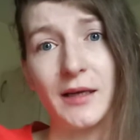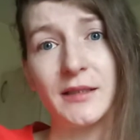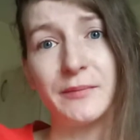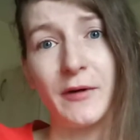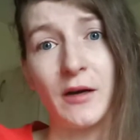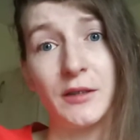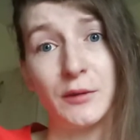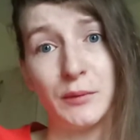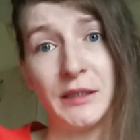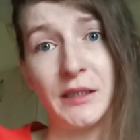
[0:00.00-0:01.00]
as far as
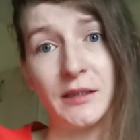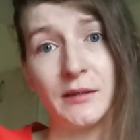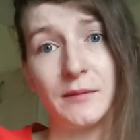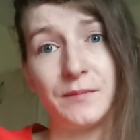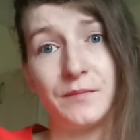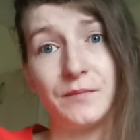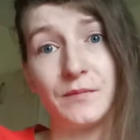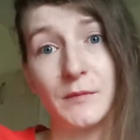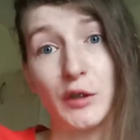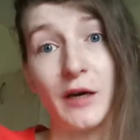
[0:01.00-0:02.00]
we can
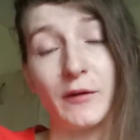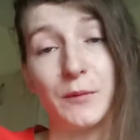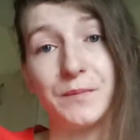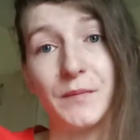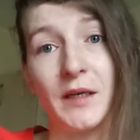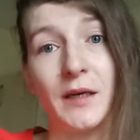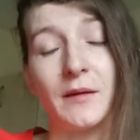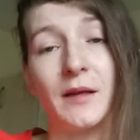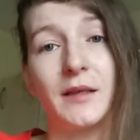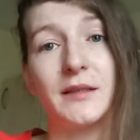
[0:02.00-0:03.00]
travel. Yeah,
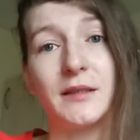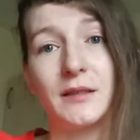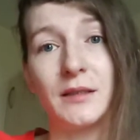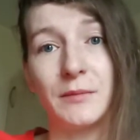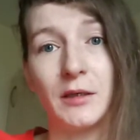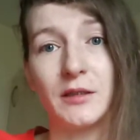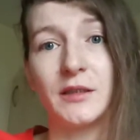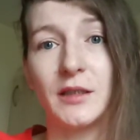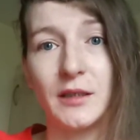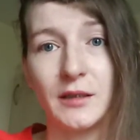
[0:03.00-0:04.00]
that's as much as
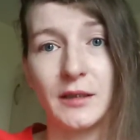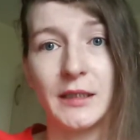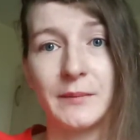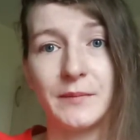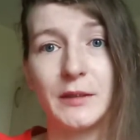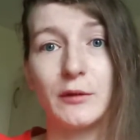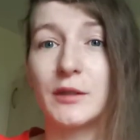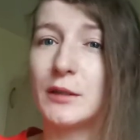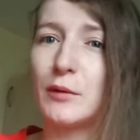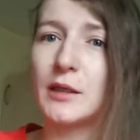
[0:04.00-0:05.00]
I can claim. So I
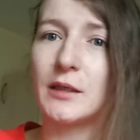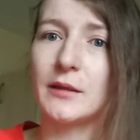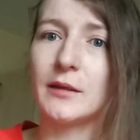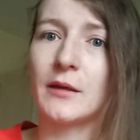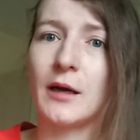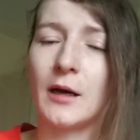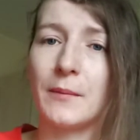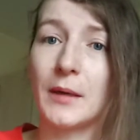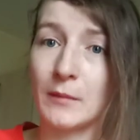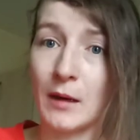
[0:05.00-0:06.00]
just wanted to clear that up,
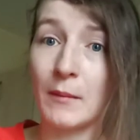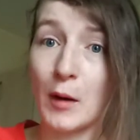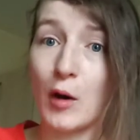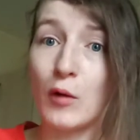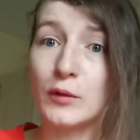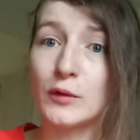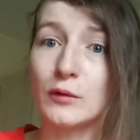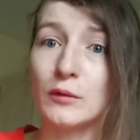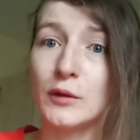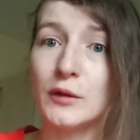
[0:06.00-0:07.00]
and I
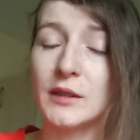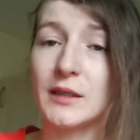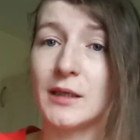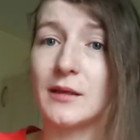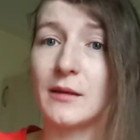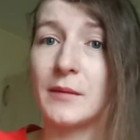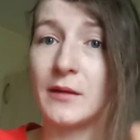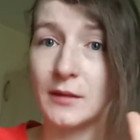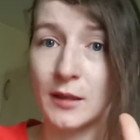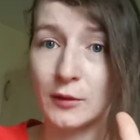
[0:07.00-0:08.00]
also use the scientific
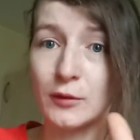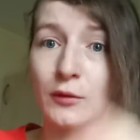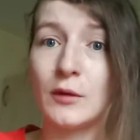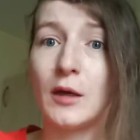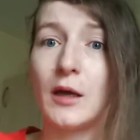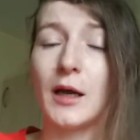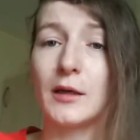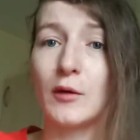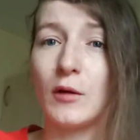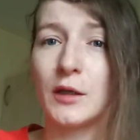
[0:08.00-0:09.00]
method, and I do
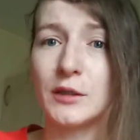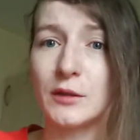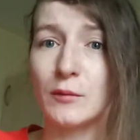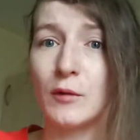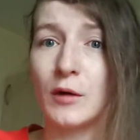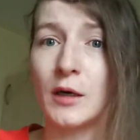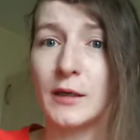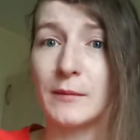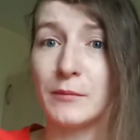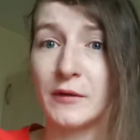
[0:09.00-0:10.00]
acknowledge that water
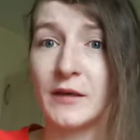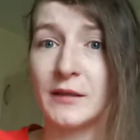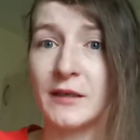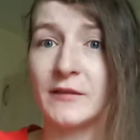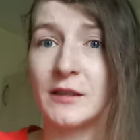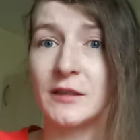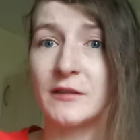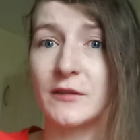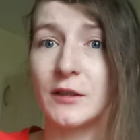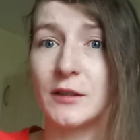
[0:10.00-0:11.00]
can provide evidence
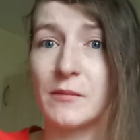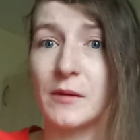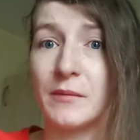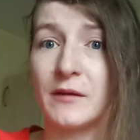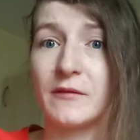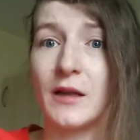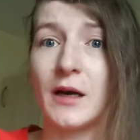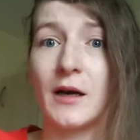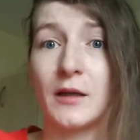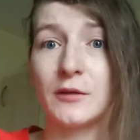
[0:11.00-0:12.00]
for something being
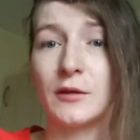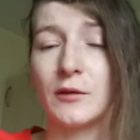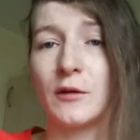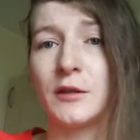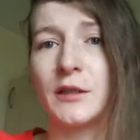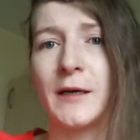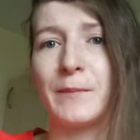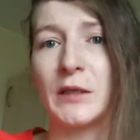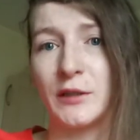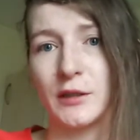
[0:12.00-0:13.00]
flat. I do acknowledge
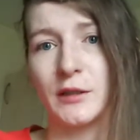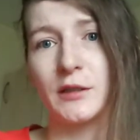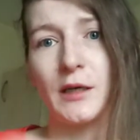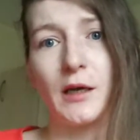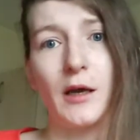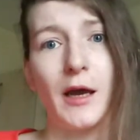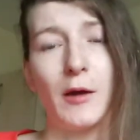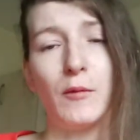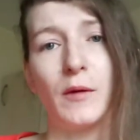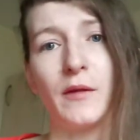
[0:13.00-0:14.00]
that. It's just
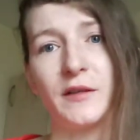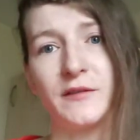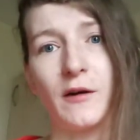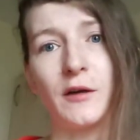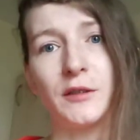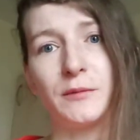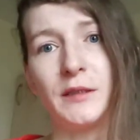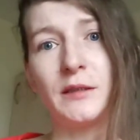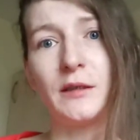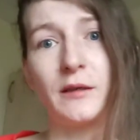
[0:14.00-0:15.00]
out with as far as
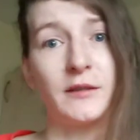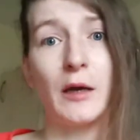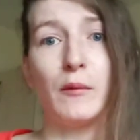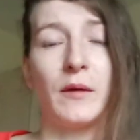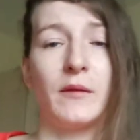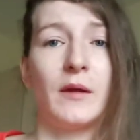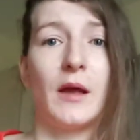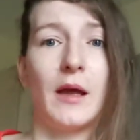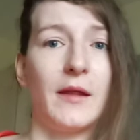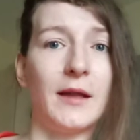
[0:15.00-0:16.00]
it's out with
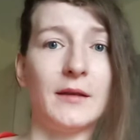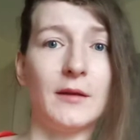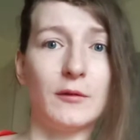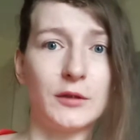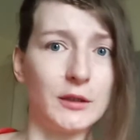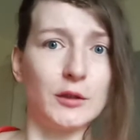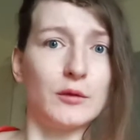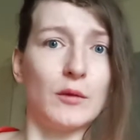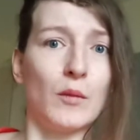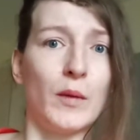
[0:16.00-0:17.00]
at the end of the oceans
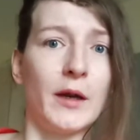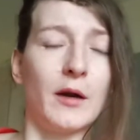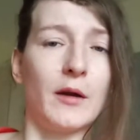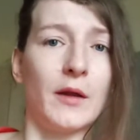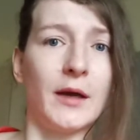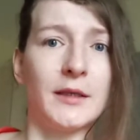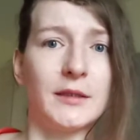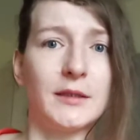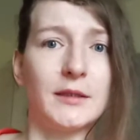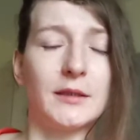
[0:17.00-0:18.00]
where the
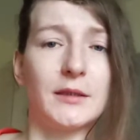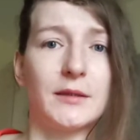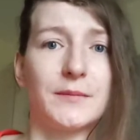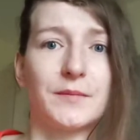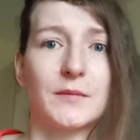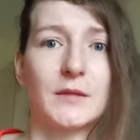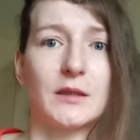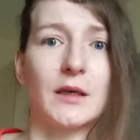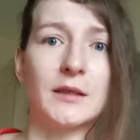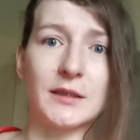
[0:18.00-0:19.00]
ice
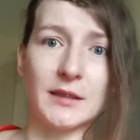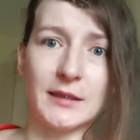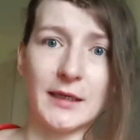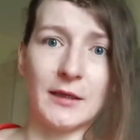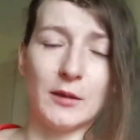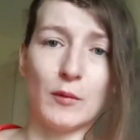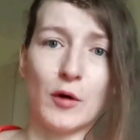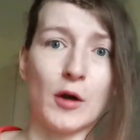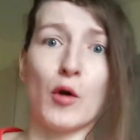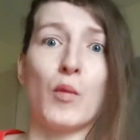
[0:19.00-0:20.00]
is containing the
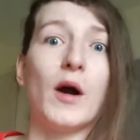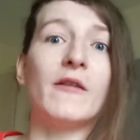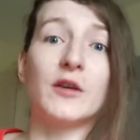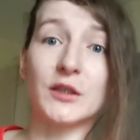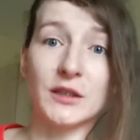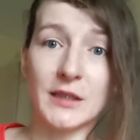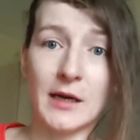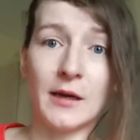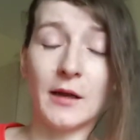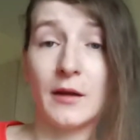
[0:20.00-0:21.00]
water or whatever's
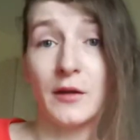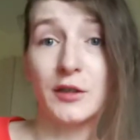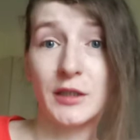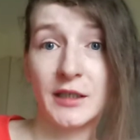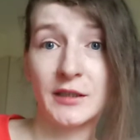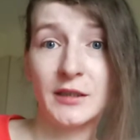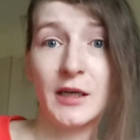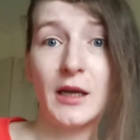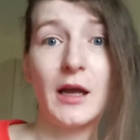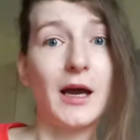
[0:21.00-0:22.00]
containing it at the other side.
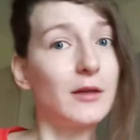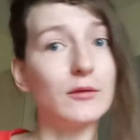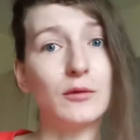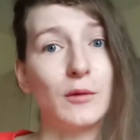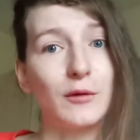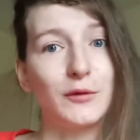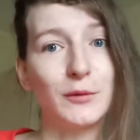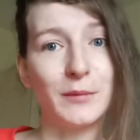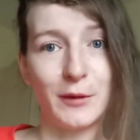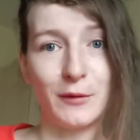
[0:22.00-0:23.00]
I don't know what goes
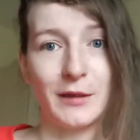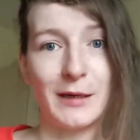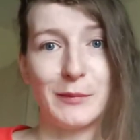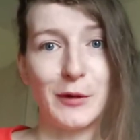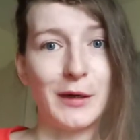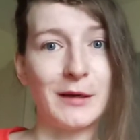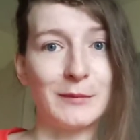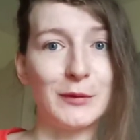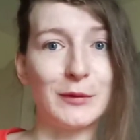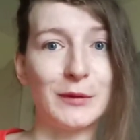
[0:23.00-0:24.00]
on beyond that point, and I'm
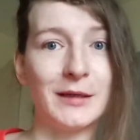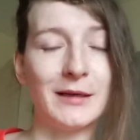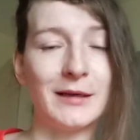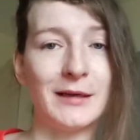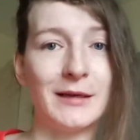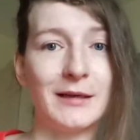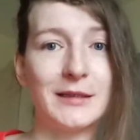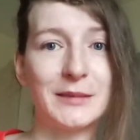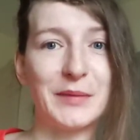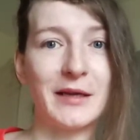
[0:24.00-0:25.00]
not going to
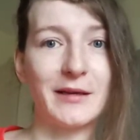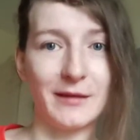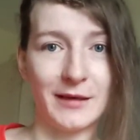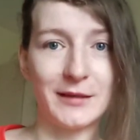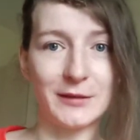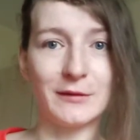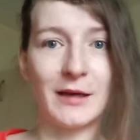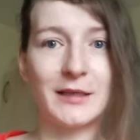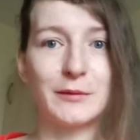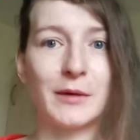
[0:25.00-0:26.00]
speculate, so
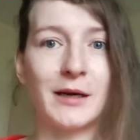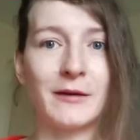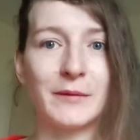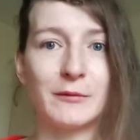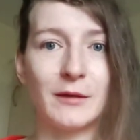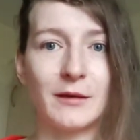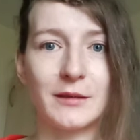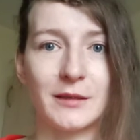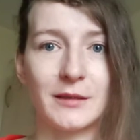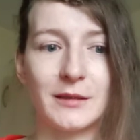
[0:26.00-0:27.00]
that's why I've been
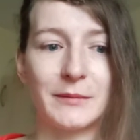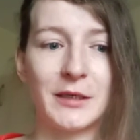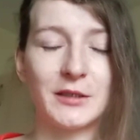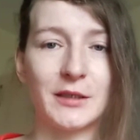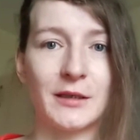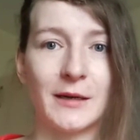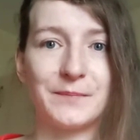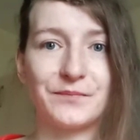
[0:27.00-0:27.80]
reluctant to mention that.